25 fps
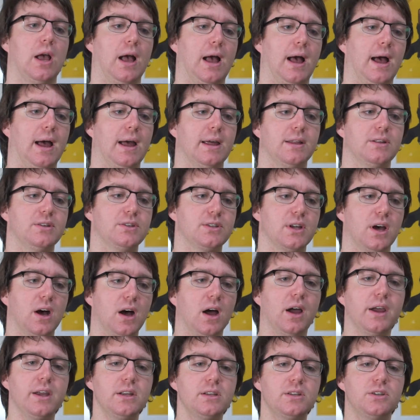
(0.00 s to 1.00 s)
And
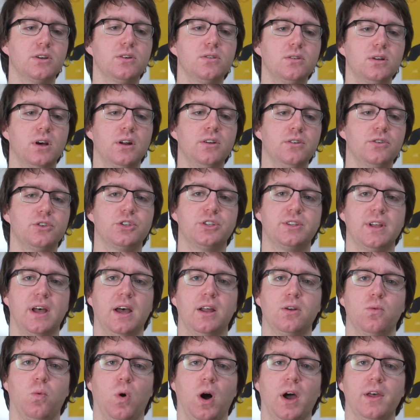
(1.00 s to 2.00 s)
I don't
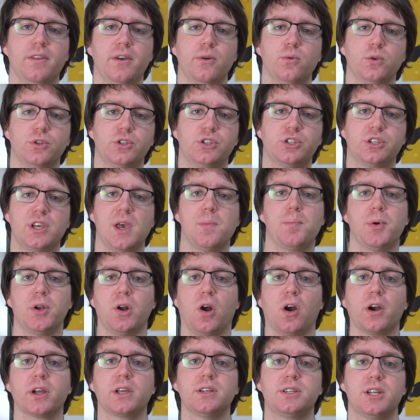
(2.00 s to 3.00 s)
understand why they would skip an
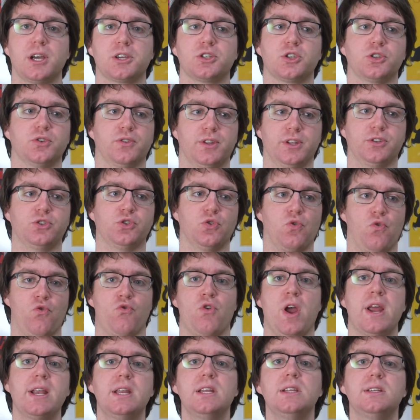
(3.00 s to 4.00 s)
architecture that's
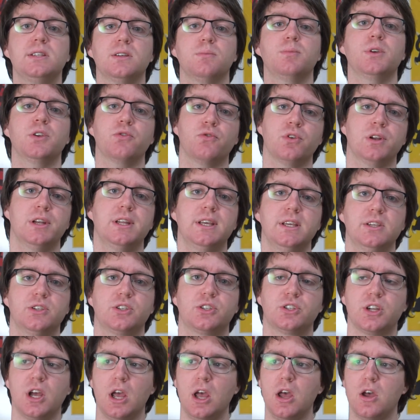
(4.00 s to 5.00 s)
ready to be
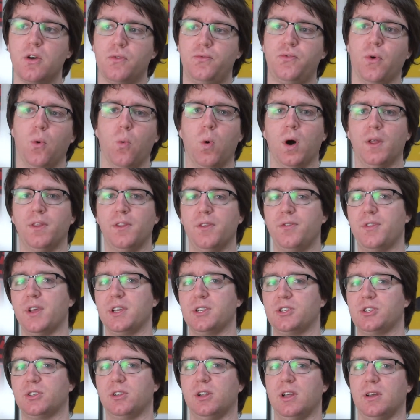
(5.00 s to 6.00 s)
released for one that they
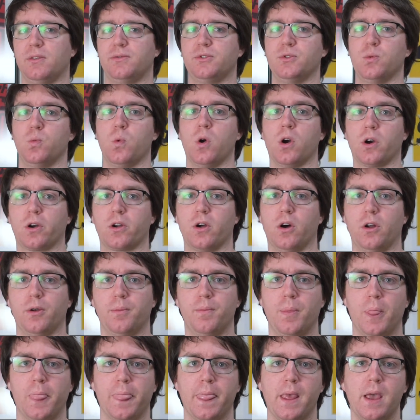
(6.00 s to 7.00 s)
still have to work on.
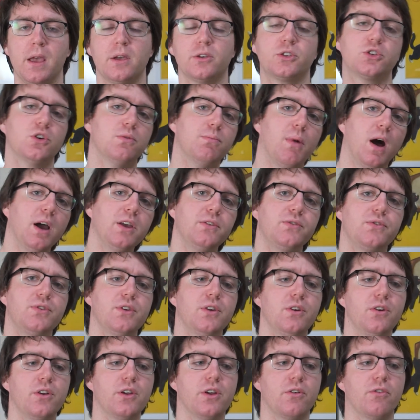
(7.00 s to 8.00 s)
So my
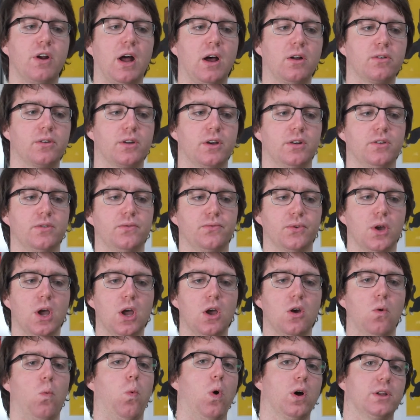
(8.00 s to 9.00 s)
theory around kind of
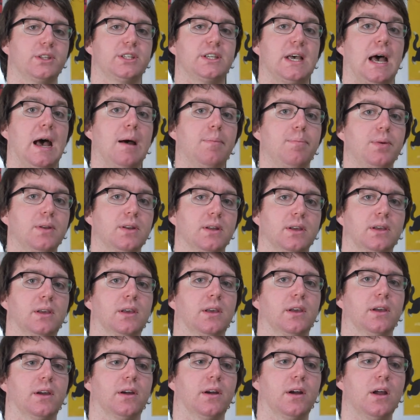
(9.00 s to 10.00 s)
what's happening
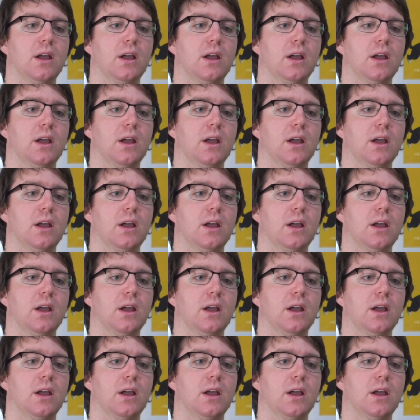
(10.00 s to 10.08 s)
here